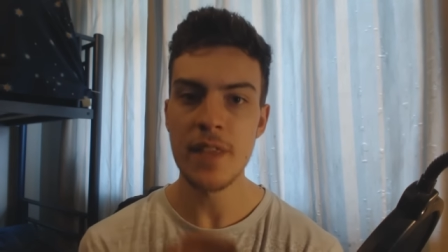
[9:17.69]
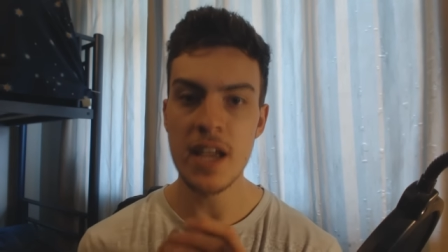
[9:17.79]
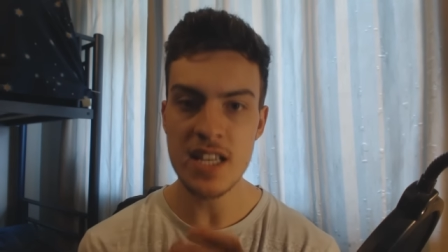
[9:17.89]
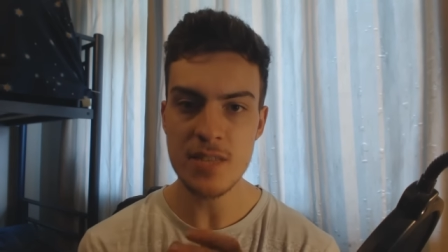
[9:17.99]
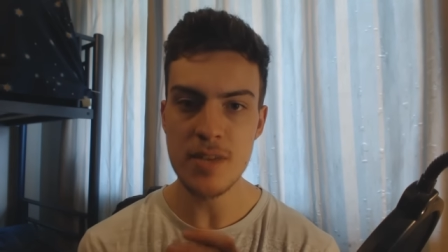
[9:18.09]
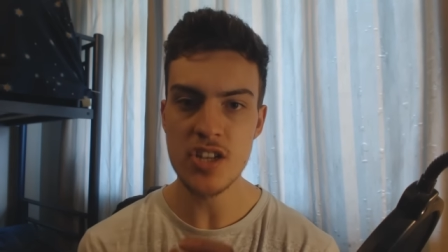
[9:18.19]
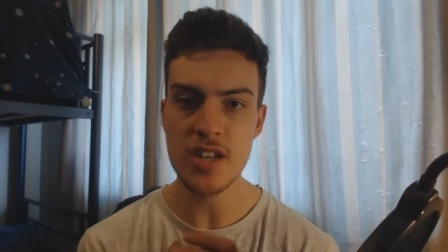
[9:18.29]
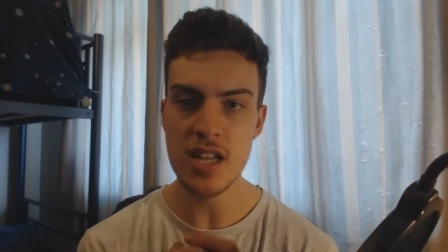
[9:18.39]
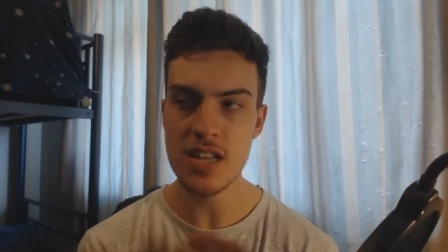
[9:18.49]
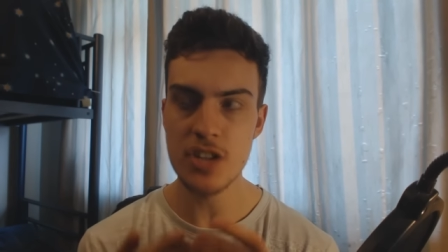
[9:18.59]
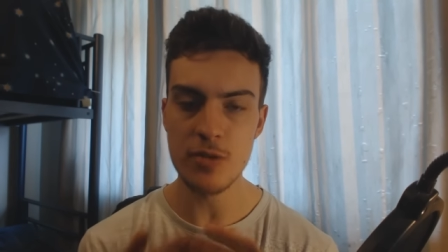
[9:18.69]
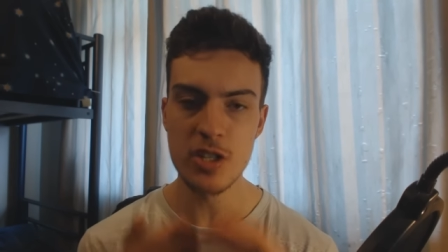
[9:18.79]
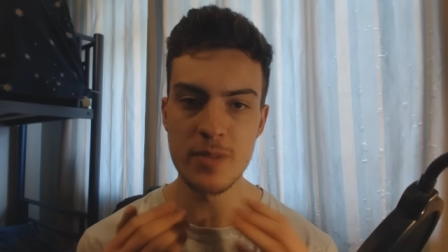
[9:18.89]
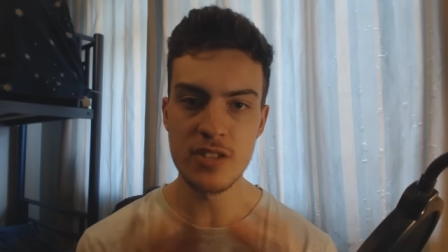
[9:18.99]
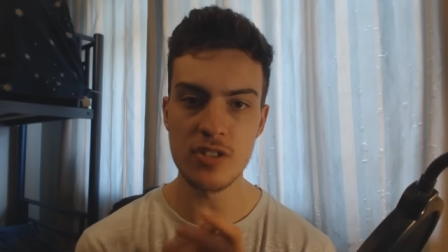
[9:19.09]
that his mission is going
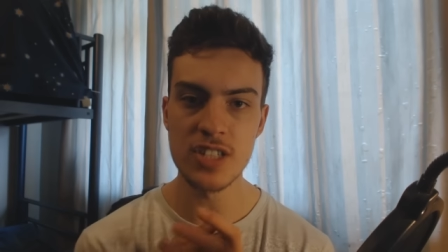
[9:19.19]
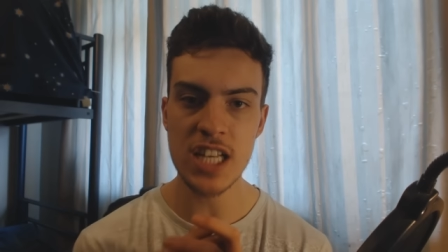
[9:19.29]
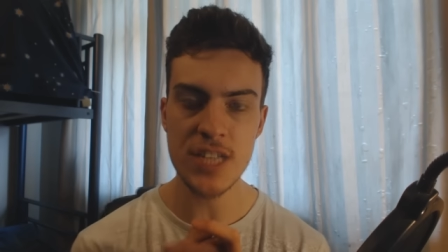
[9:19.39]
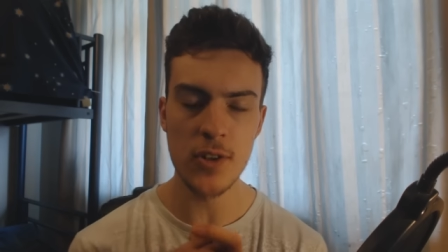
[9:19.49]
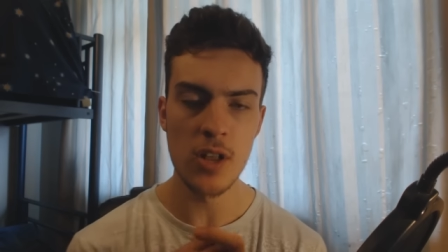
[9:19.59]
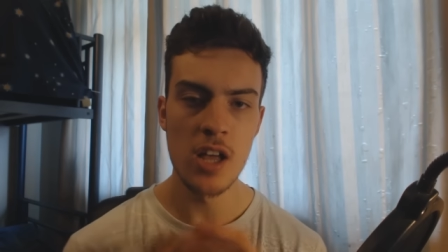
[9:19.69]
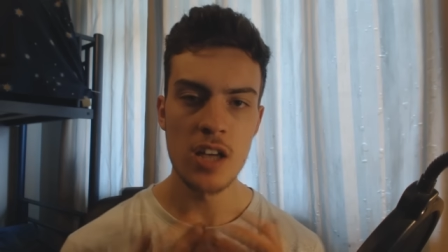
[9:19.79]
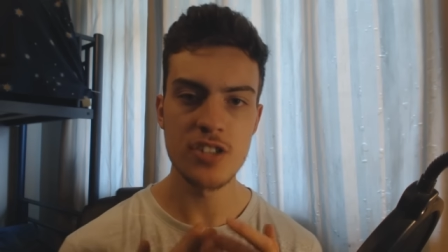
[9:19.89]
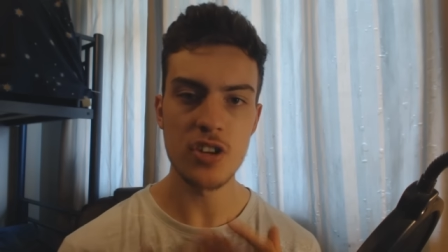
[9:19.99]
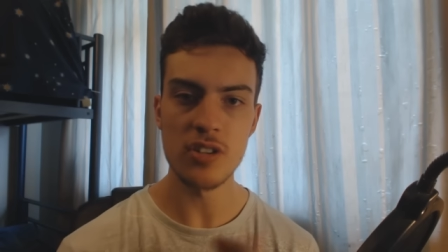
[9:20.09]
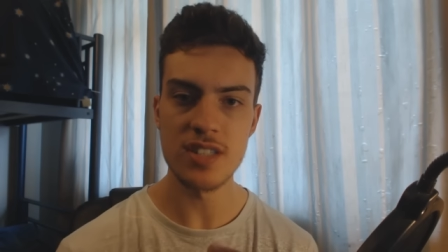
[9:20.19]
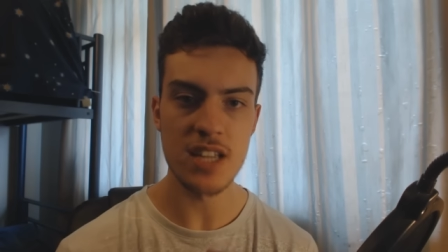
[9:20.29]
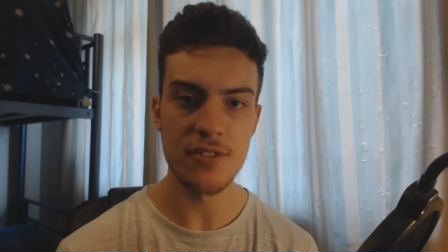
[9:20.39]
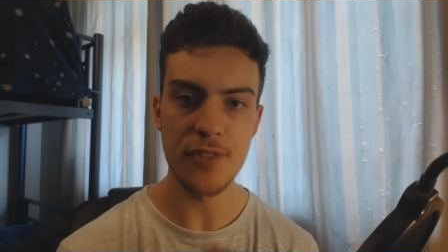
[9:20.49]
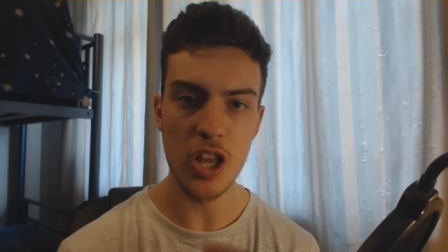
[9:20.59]
to be successful as long as
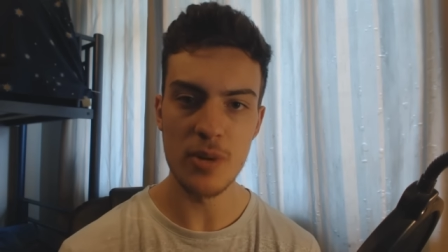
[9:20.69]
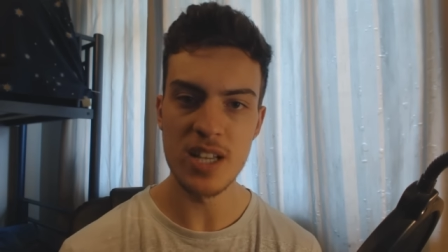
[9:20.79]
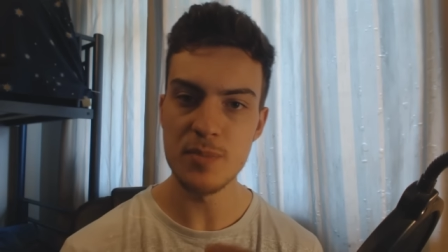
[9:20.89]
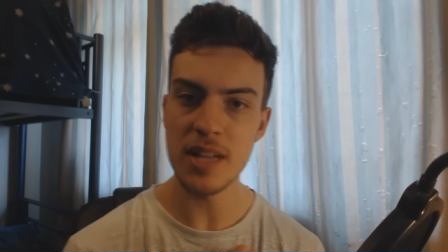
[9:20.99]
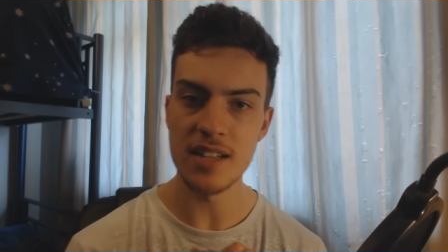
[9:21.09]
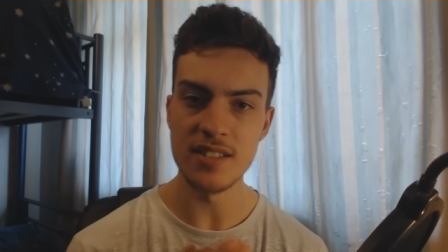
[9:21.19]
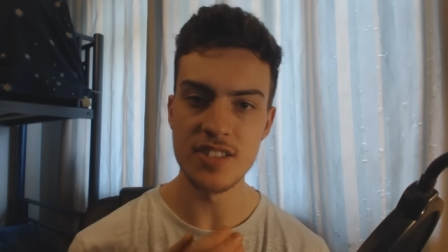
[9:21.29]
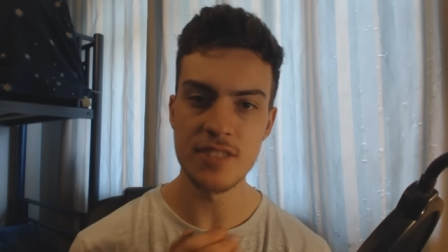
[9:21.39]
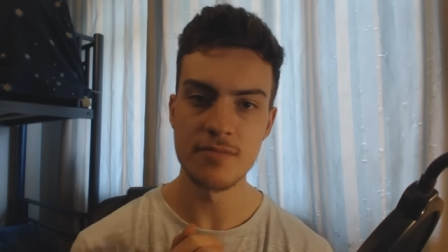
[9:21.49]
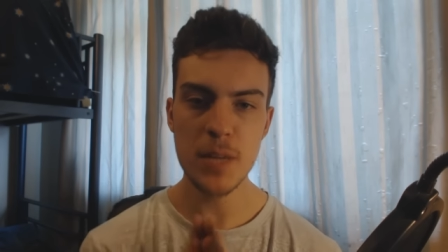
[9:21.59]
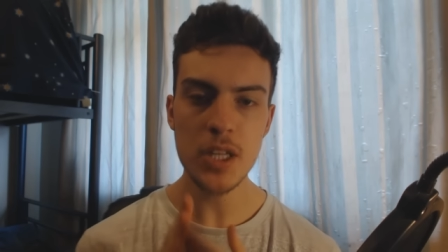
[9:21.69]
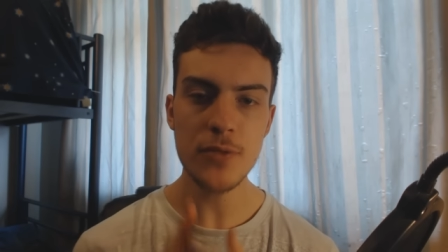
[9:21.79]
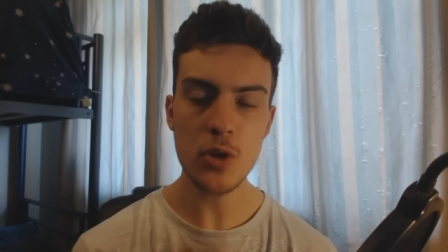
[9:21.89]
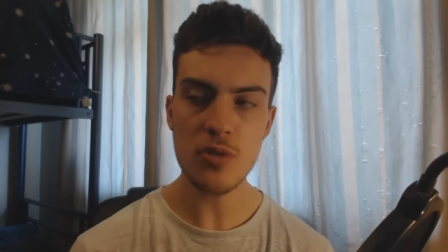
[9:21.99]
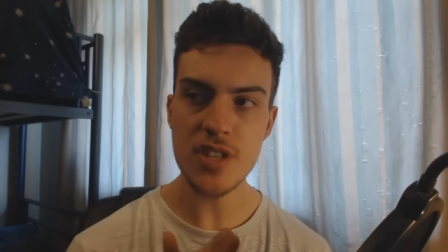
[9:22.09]
they follow his plans. People
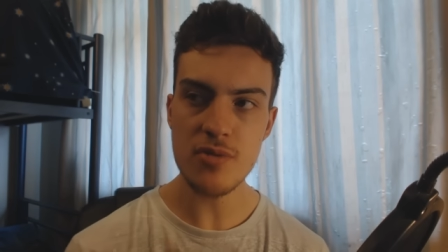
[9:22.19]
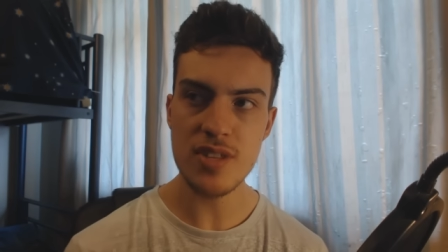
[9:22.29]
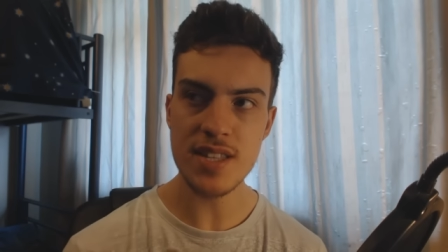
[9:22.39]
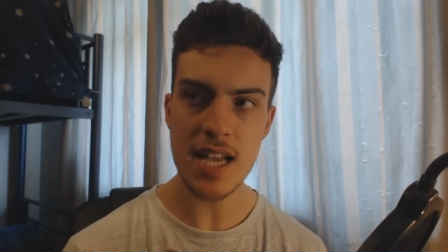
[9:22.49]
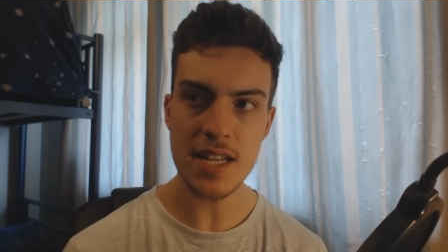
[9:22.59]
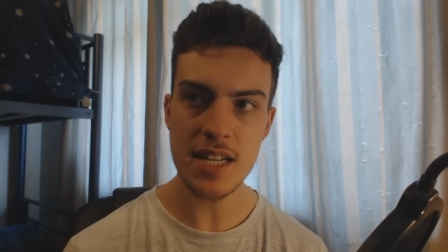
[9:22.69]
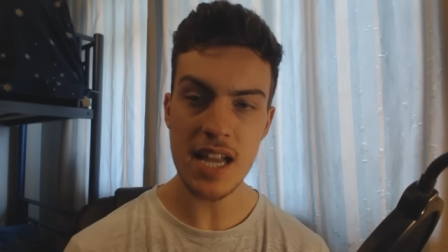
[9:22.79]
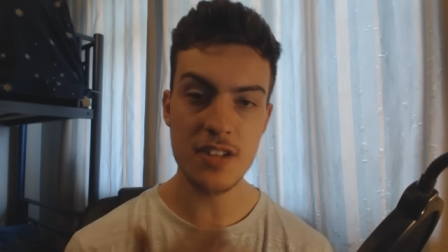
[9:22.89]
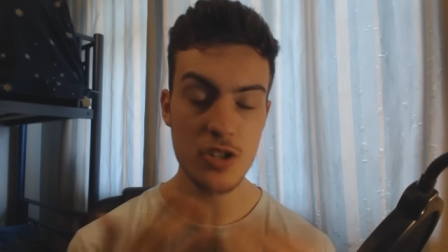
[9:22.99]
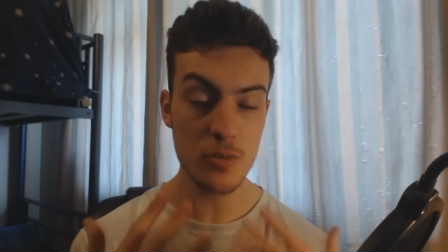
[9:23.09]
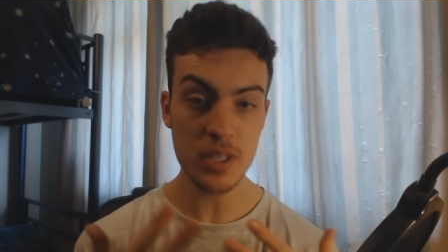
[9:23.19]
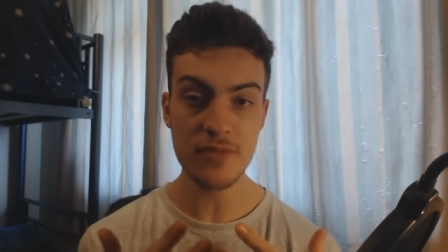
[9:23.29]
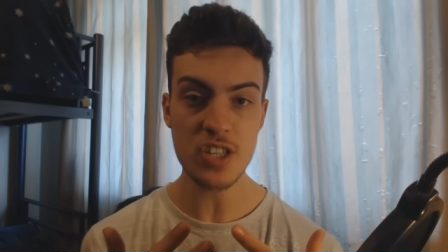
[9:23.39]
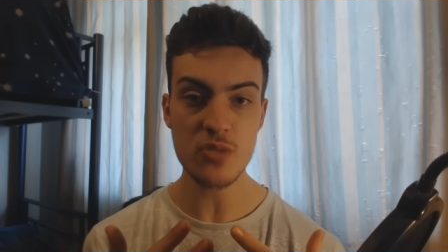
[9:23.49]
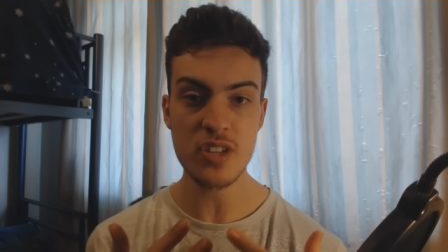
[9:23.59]
have also said, and I do
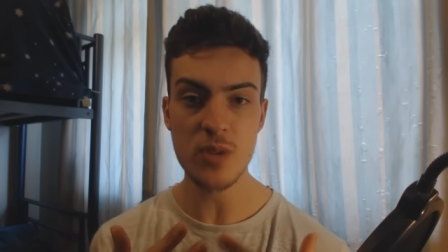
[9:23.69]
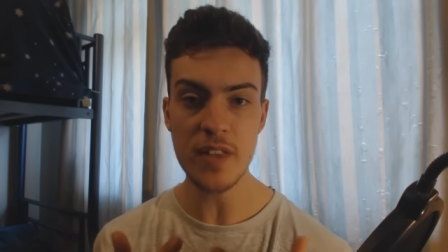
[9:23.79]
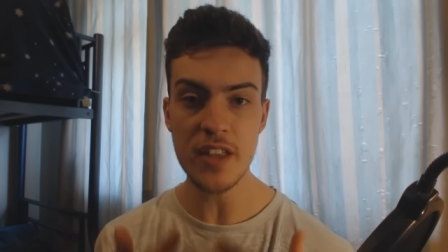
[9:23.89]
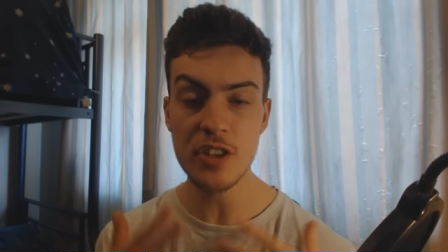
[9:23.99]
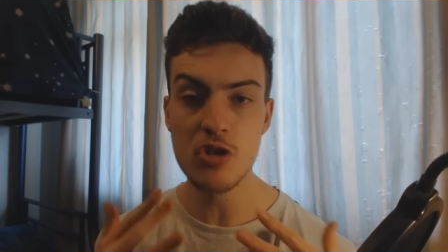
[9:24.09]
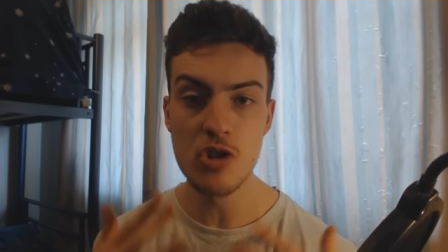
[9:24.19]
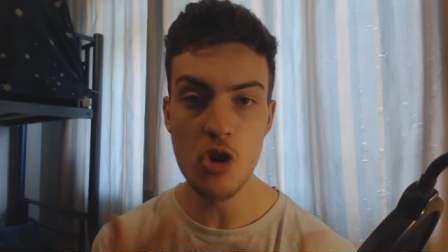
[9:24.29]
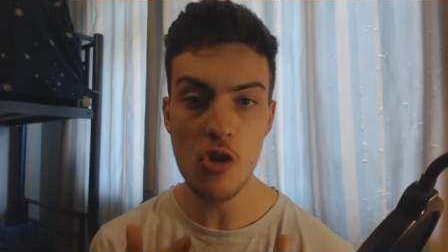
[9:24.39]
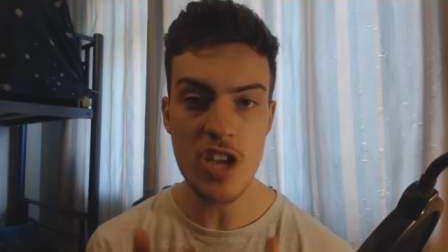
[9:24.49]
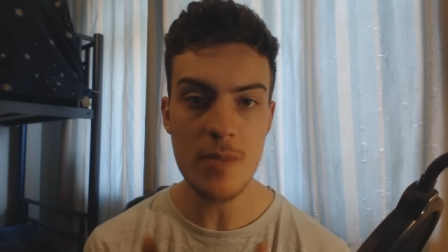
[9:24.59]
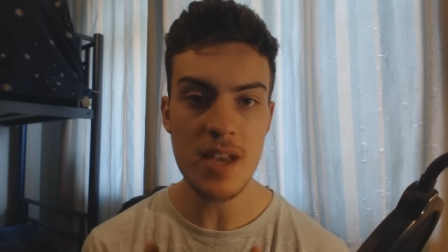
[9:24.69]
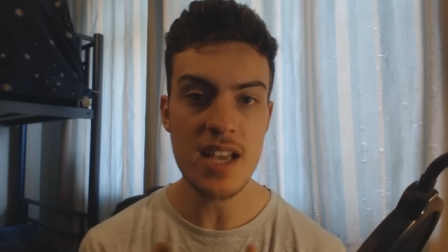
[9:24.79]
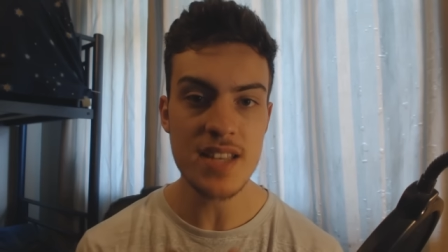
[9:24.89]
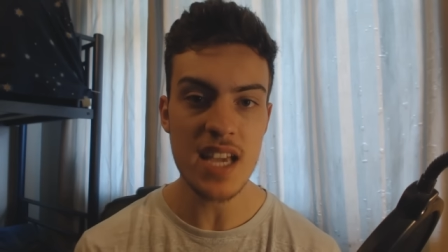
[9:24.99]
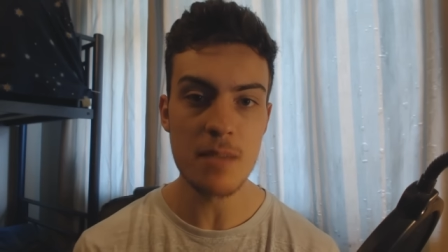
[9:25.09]
believe this one as well, that the Kronorium
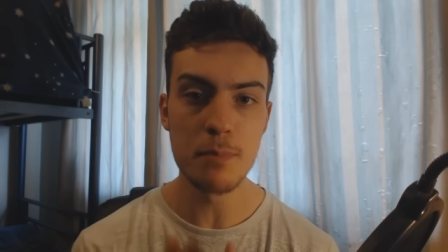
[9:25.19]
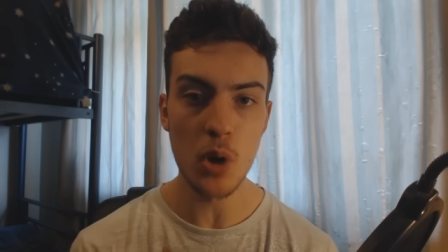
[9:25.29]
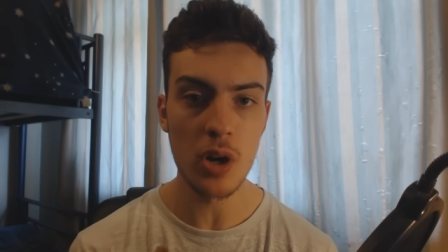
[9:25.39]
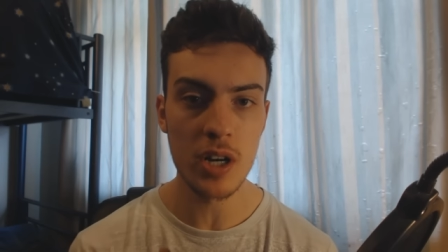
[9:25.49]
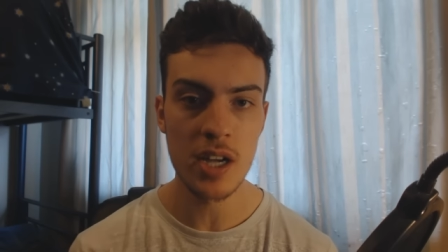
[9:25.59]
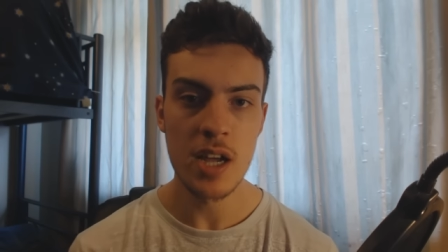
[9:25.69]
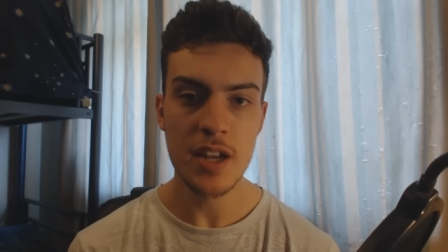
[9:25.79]
is a book.